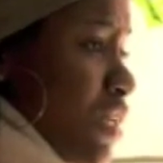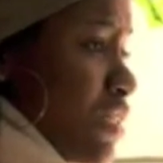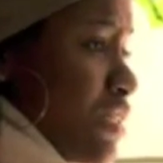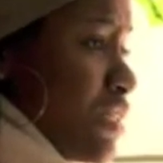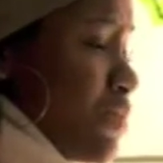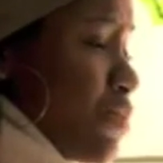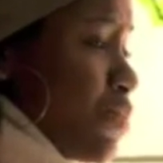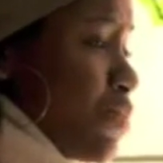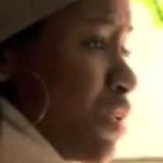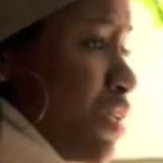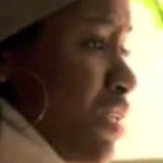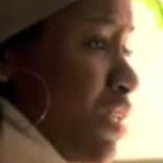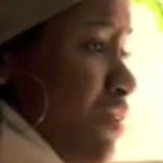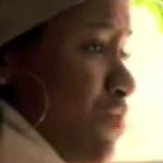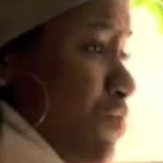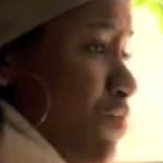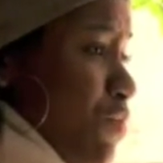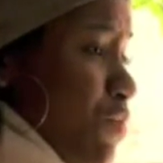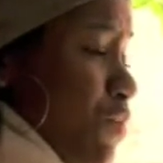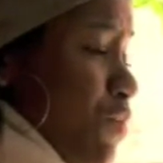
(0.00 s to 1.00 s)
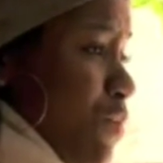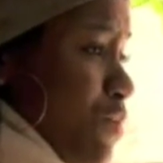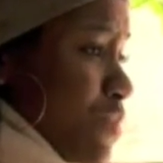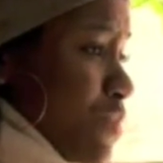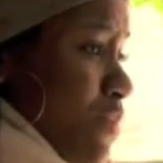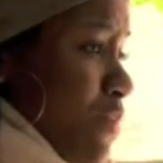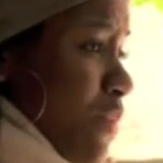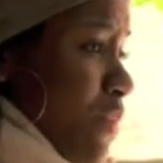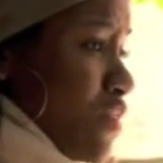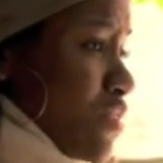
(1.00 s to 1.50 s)
I didn't want to live for what
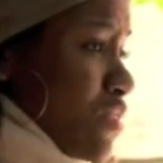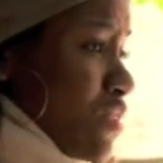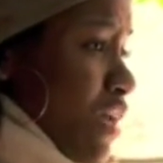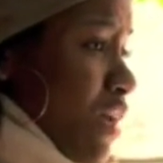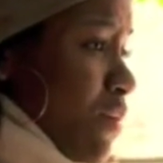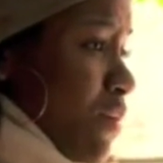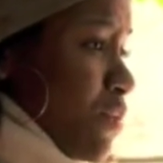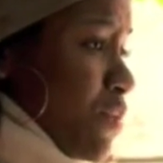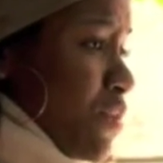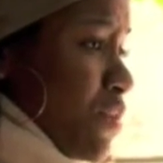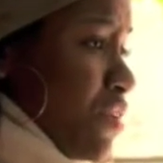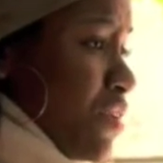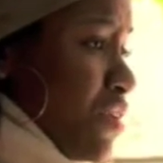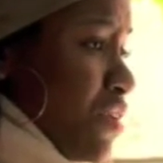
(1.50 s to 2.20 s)
was about to happen.